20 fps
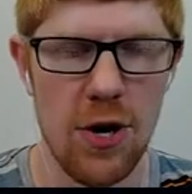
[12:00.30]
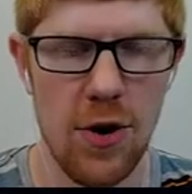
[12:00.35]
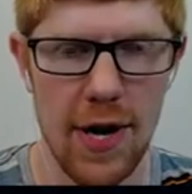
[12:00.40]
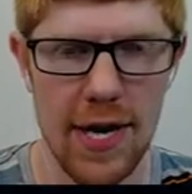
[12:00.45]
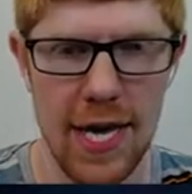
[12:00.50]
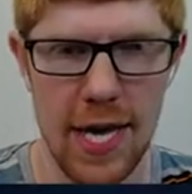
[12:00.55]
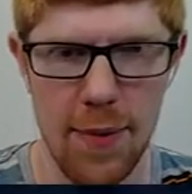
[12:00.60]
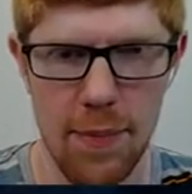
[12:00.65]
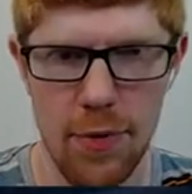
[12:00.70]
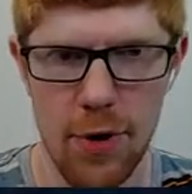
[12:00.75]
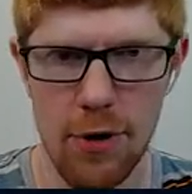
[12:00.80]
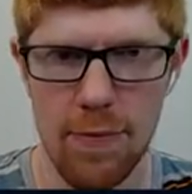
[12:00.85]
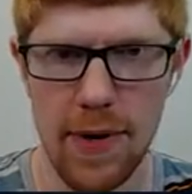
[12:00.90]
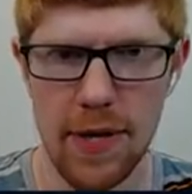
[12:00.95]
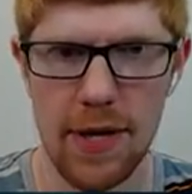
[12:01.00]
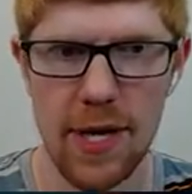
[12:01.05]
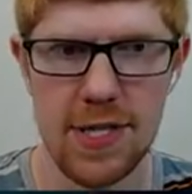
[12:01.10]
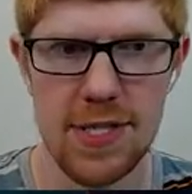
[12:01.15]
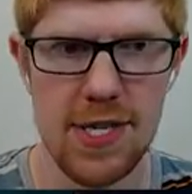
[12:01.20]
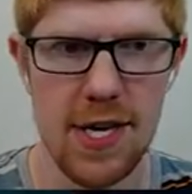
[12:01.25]
Oh, I kind of broke my
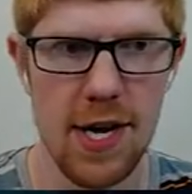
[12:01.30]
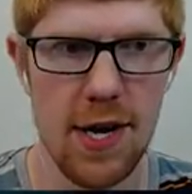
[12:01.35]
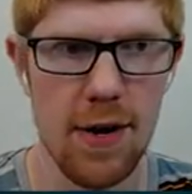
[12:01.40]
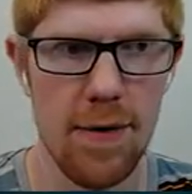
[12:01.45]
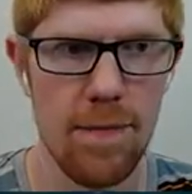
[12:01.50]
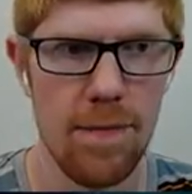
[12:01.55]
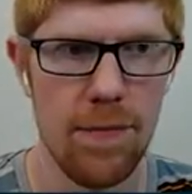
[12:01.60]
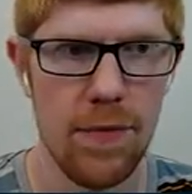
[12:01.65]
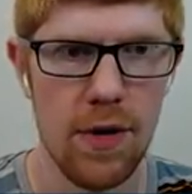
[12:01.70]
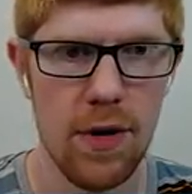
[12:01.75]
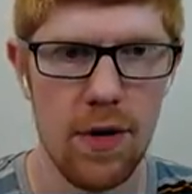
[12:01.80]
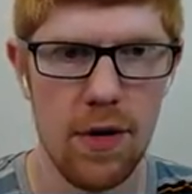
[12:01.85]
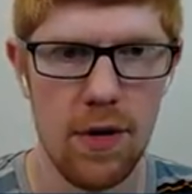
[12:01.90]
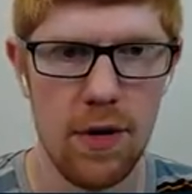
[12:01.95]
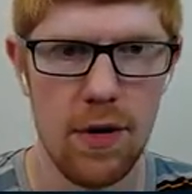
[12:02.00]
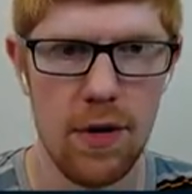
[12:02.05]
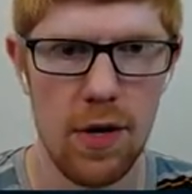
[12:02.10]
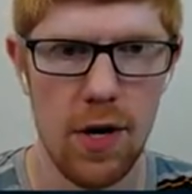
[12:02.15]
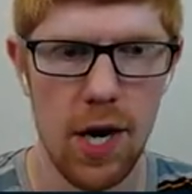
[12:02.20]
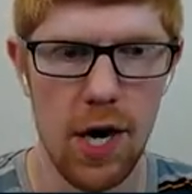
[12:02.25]
legs there.
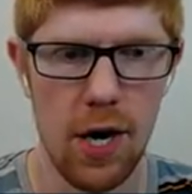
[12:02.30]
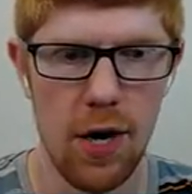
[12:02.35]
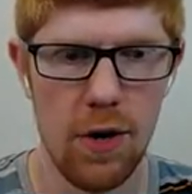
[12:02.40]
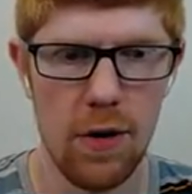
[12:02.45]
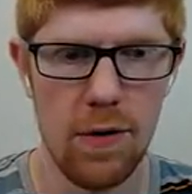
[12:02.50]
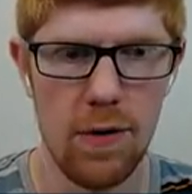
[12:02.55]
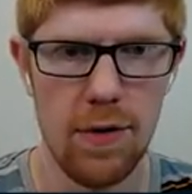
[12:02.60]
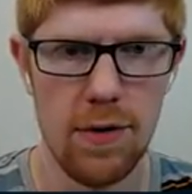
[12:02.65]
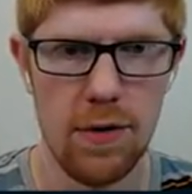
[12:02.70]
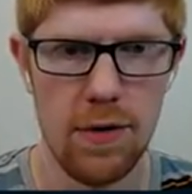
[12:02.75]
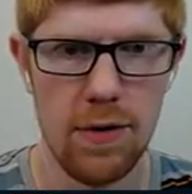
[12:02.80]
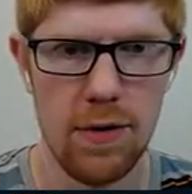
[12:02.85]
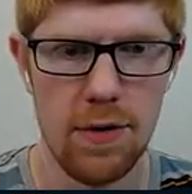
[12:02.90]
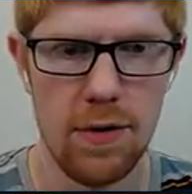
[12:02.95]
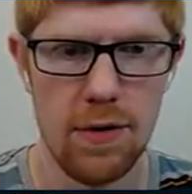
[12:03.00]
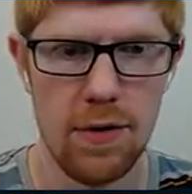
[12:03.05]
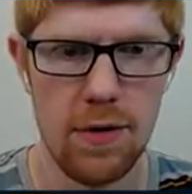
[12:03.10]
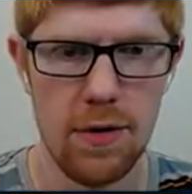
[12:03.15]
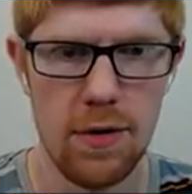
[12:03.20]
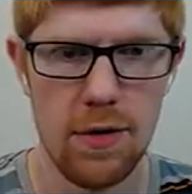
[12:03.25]
Uh-oh.
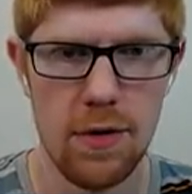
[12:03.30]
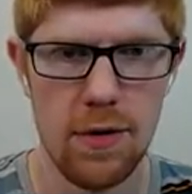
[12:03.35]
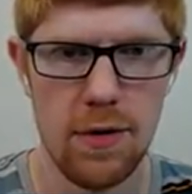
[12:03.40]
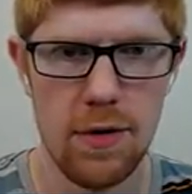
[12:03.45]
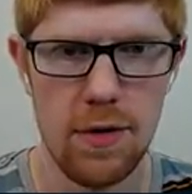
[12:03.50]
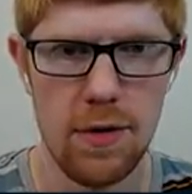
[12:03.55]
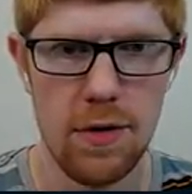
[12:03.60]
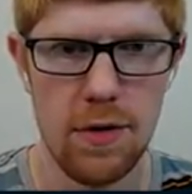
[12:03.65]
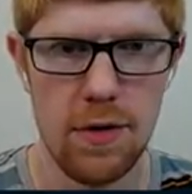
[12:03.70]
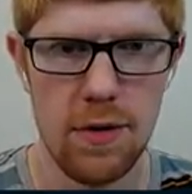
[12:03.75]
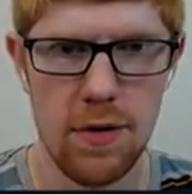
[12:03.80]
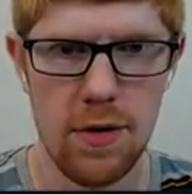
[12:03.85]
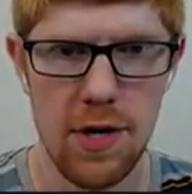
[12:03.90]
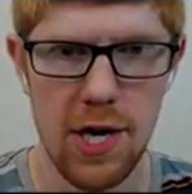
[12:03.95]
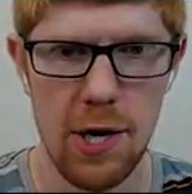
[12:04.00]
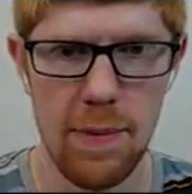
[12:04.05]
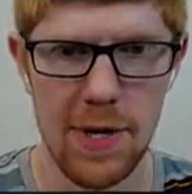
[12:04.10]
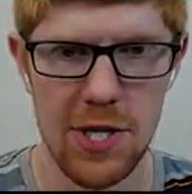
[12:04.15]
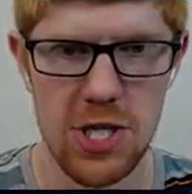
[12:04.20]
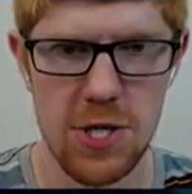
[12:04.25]

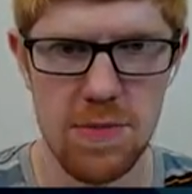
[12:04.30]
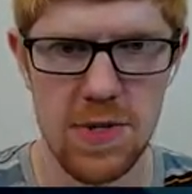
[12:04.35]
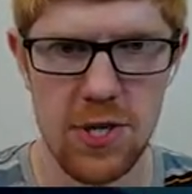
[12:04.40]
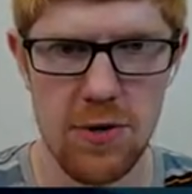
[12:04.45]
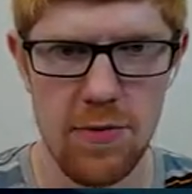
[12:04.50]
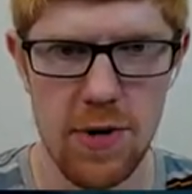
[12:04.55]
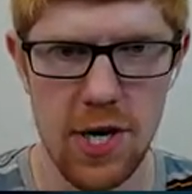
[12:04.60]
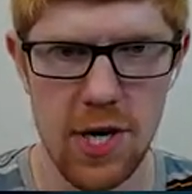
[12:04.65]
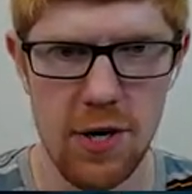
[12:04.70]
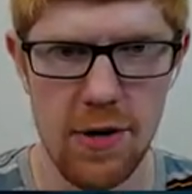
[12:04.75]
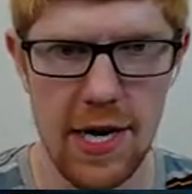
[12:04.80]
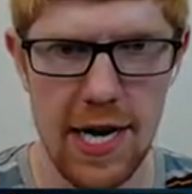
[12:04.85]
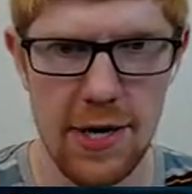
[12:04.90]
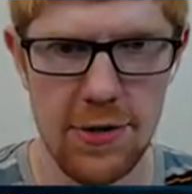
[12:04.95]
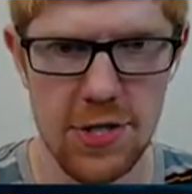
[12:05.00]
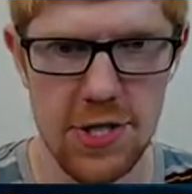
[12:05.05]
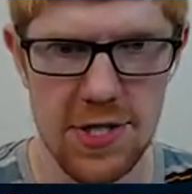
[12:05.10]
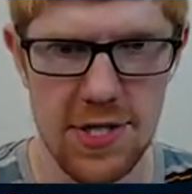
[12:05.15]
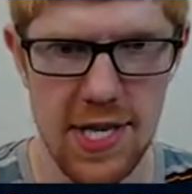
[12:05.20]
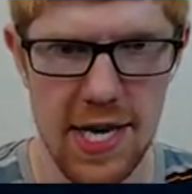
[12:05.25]
Oh, my ship didn't run
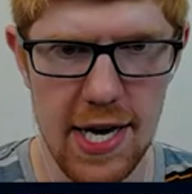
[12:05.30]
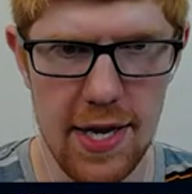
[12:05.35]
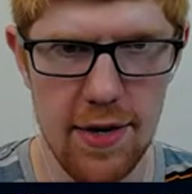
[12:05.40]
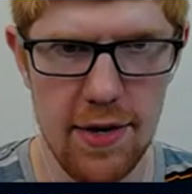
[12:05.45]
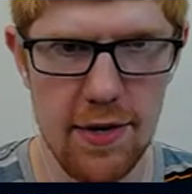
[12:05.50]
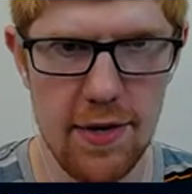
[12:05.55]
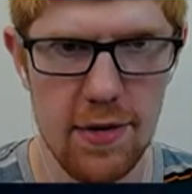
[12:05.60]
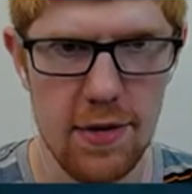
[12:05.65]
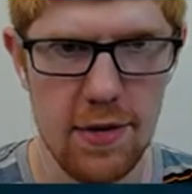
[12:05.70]
aground just then.